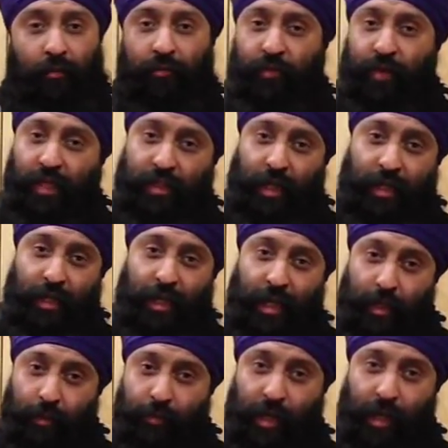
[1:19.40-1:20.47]
There's a
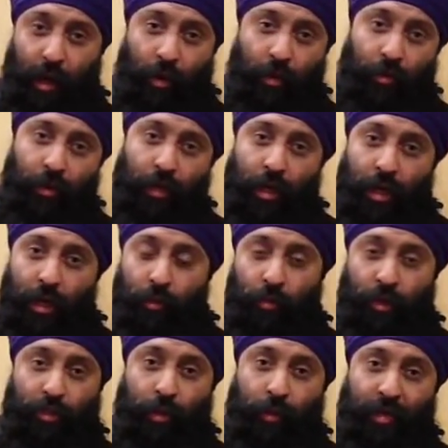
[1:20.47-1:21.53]
link below
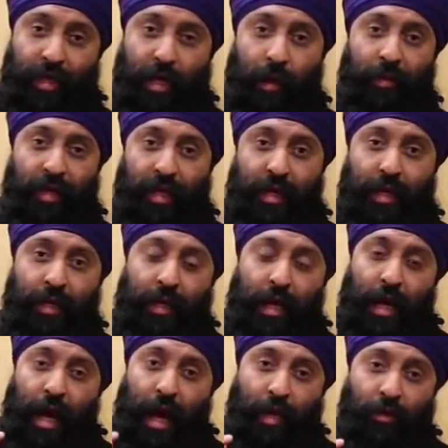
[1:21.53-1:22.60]
which will be coming in,
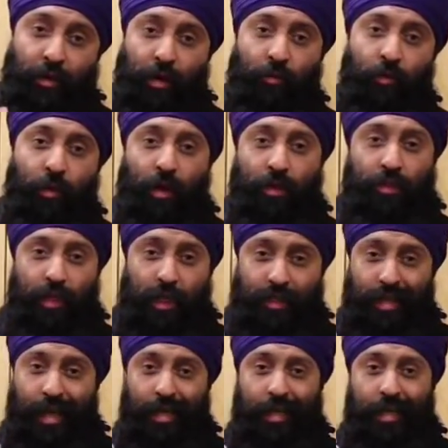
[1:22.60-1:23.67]
and you can watch
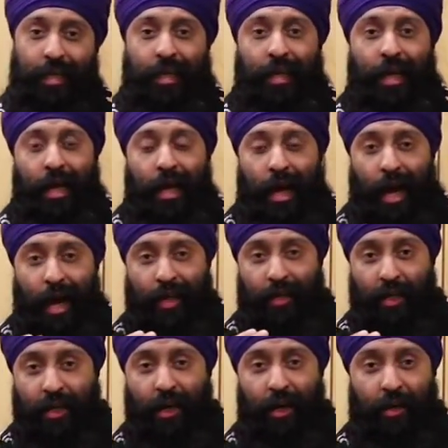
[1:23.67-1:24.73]
exactly
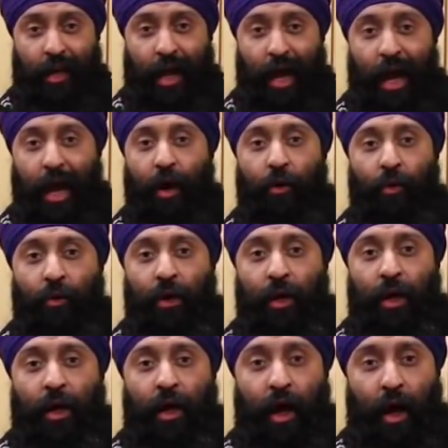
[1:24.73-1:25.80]
and learn how
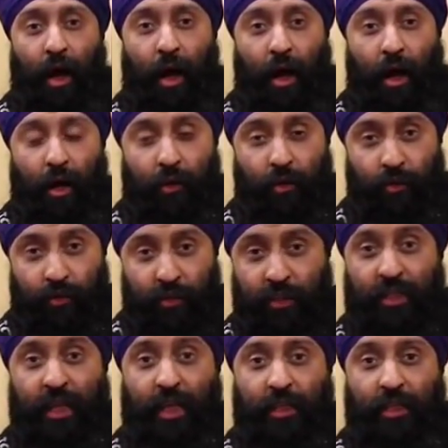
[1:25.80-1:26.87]
the
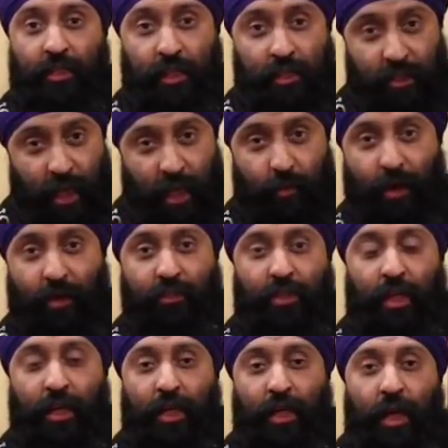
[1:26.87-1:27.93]
Sikhs celebrate
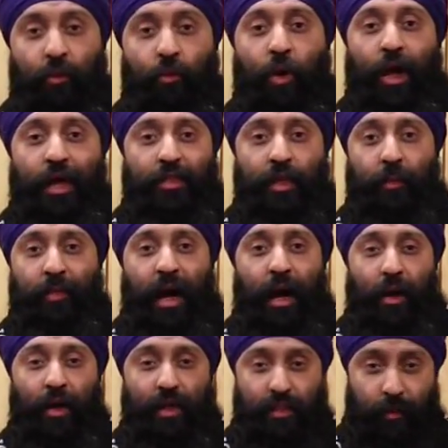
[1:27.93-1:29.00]
Vaisakhi and what it's
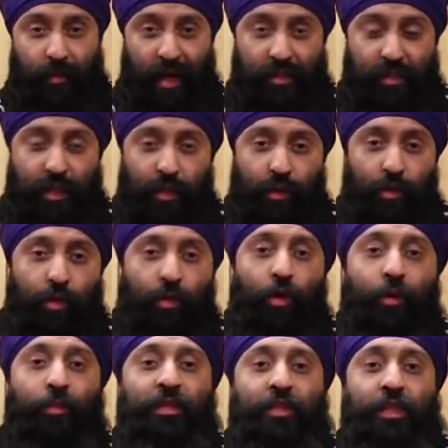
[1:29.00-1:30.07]
about. It's about Sri Guru
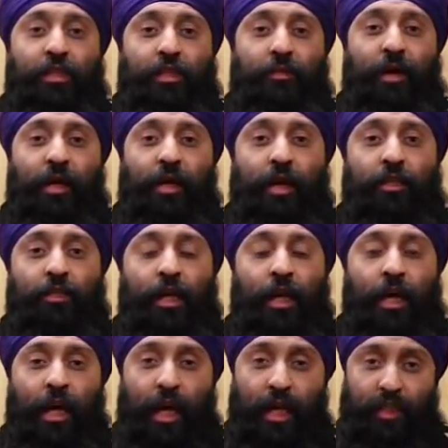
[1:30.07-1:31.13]
Gobind Singh Ji Maharaj,
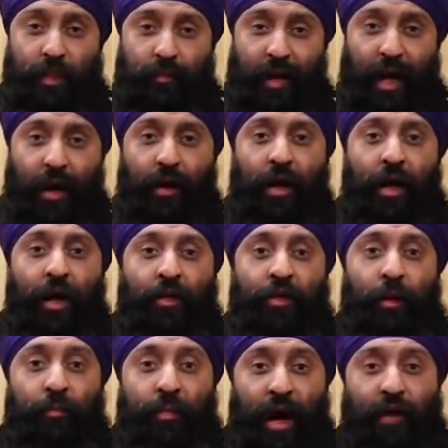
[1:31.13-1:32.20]
it's about
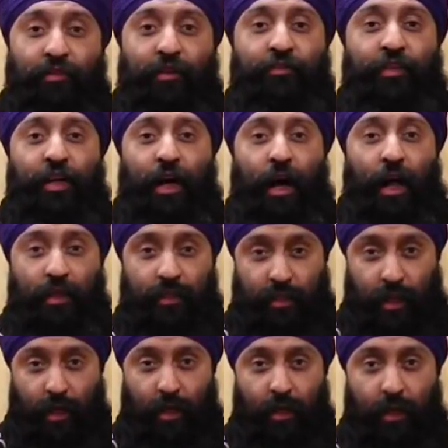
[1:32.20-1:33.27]
the birth of the
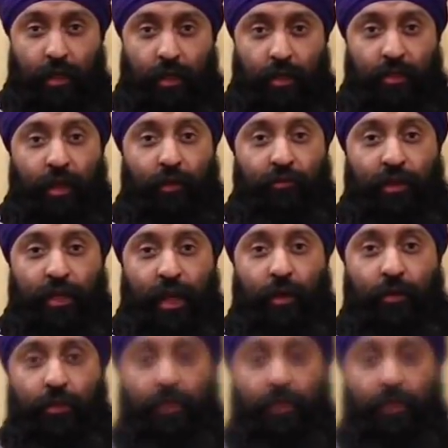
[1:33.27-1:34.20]
Khalsa, nothing else.